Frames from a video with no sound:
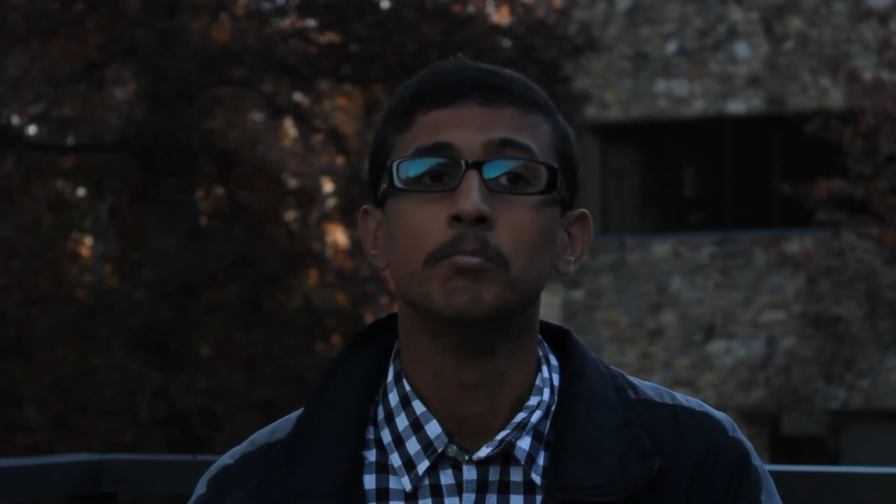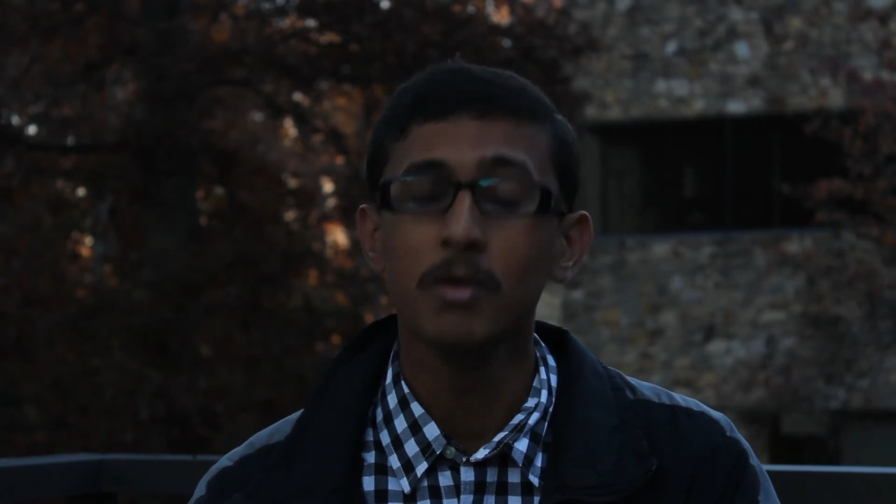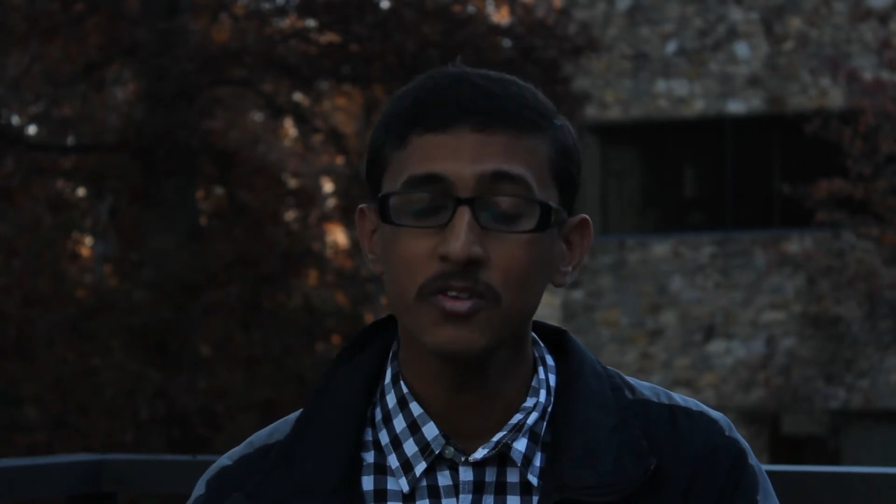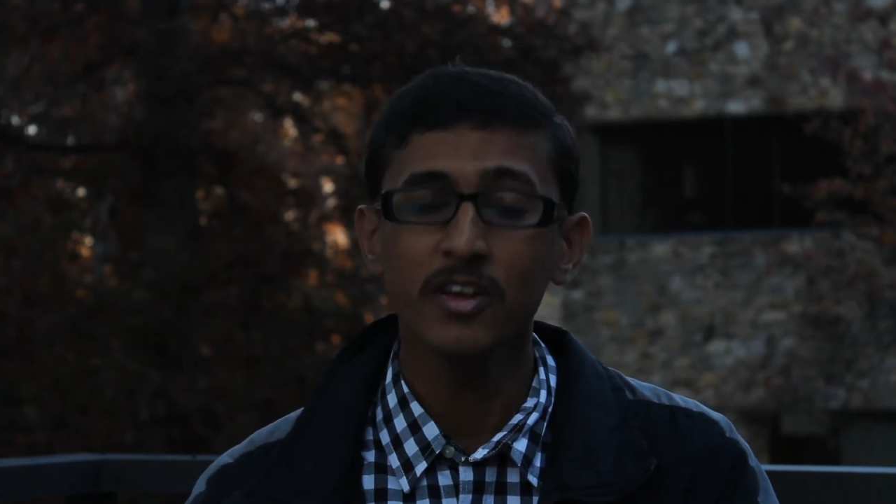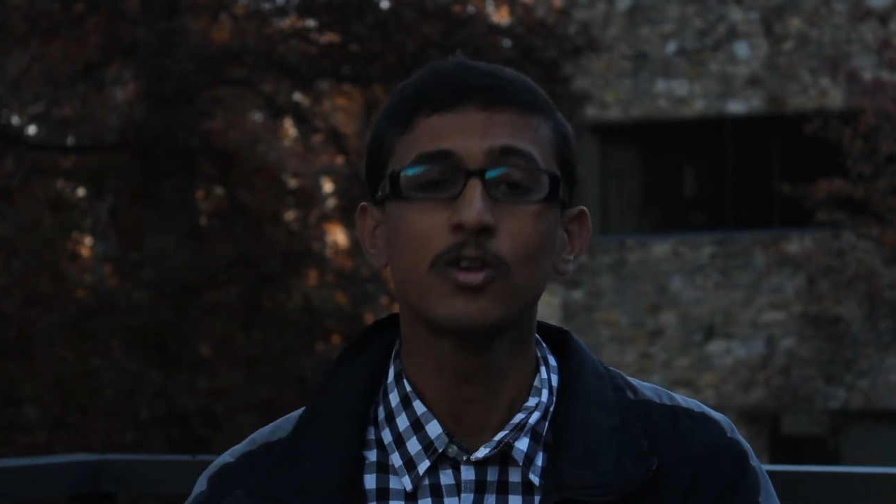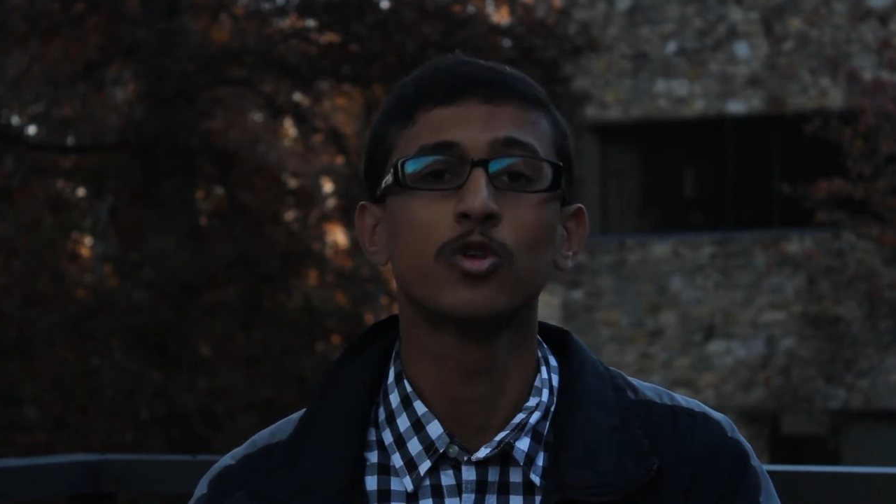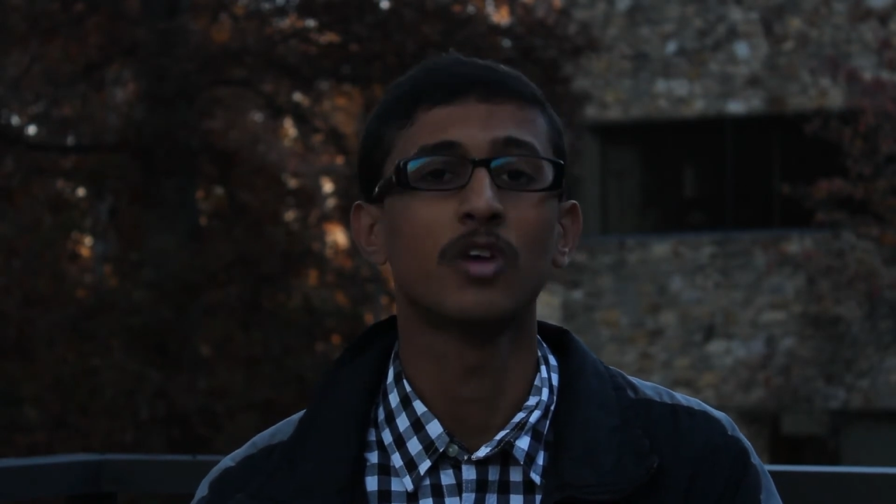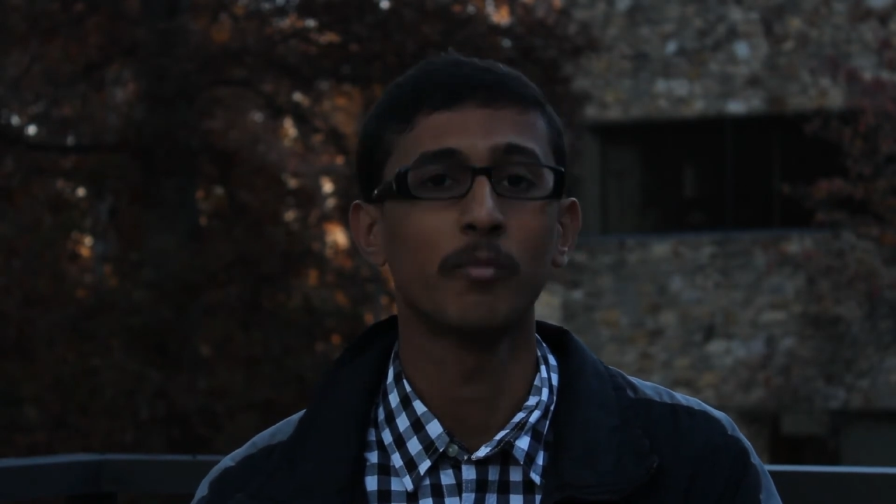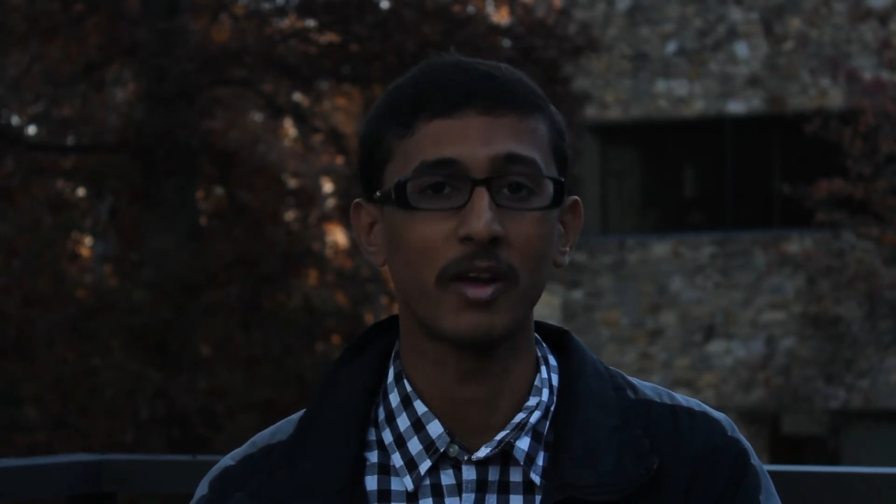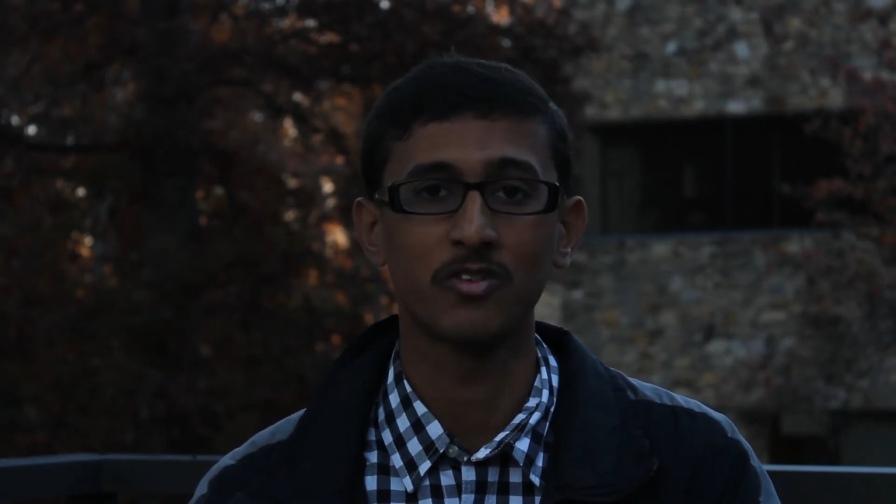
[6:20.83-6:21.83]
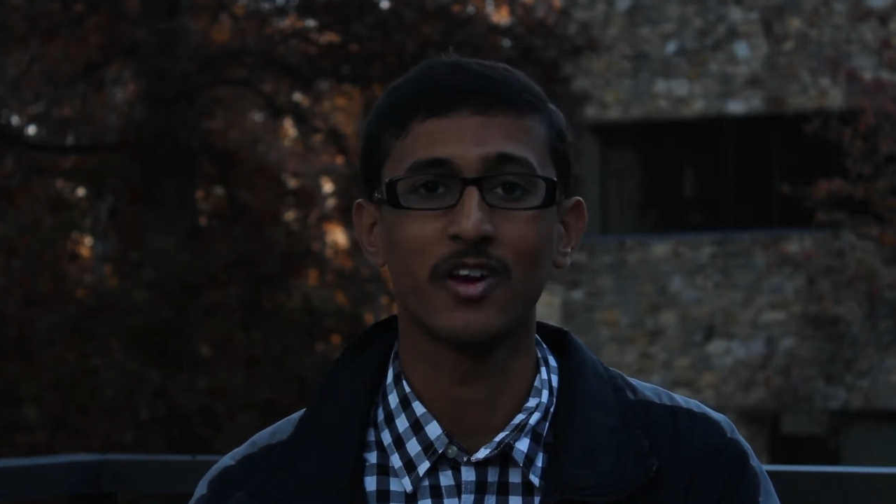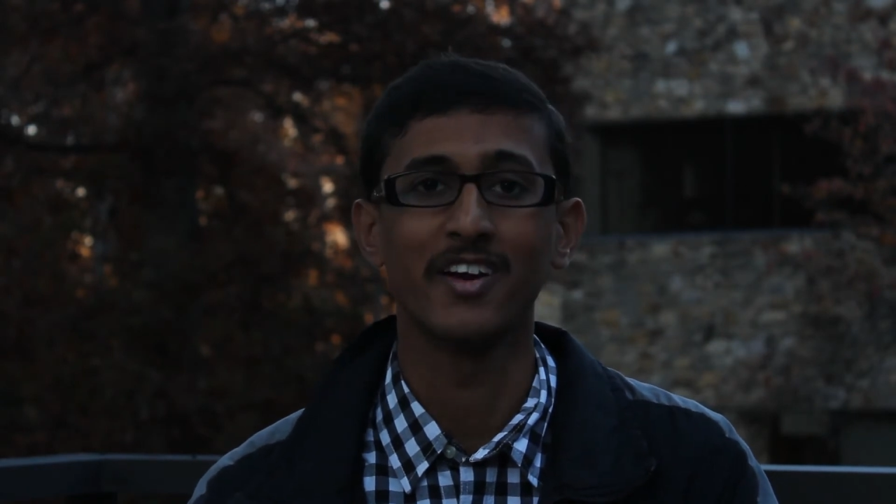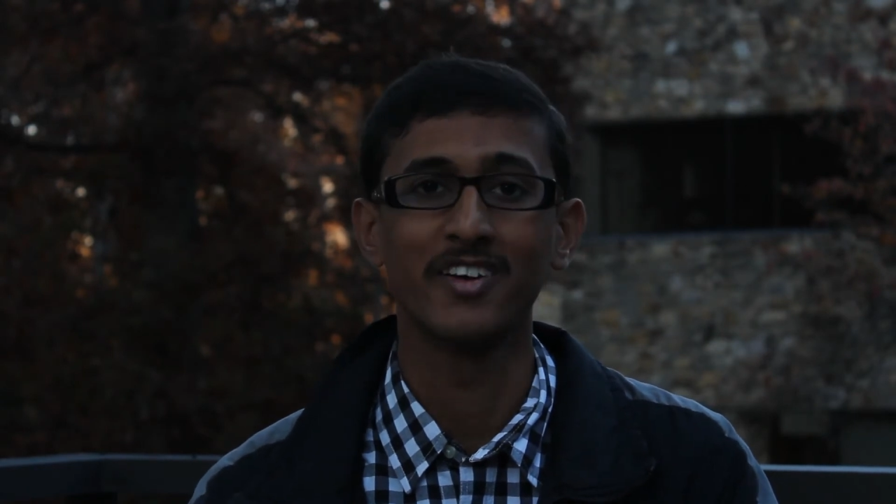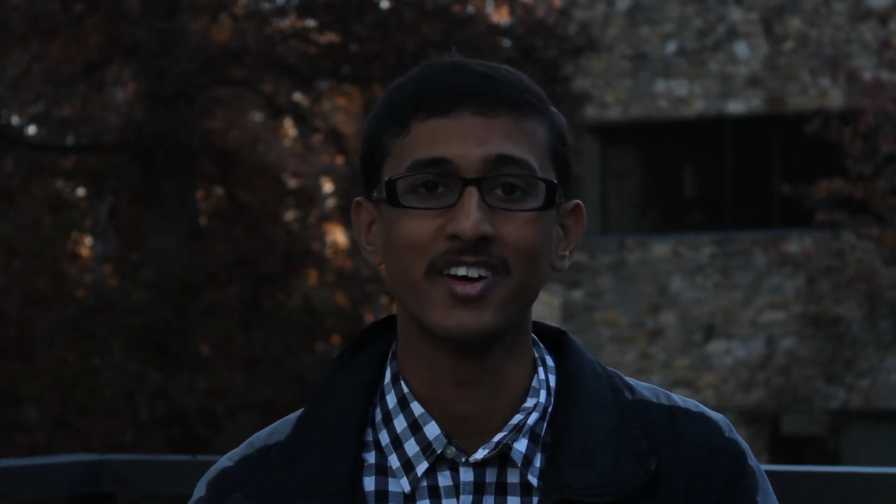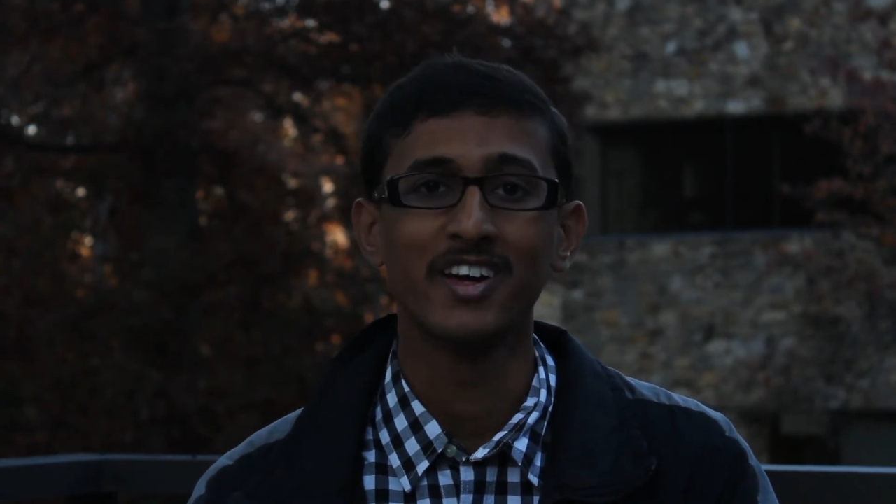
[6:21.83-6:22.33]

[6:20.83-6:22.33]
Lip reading: missing to some extent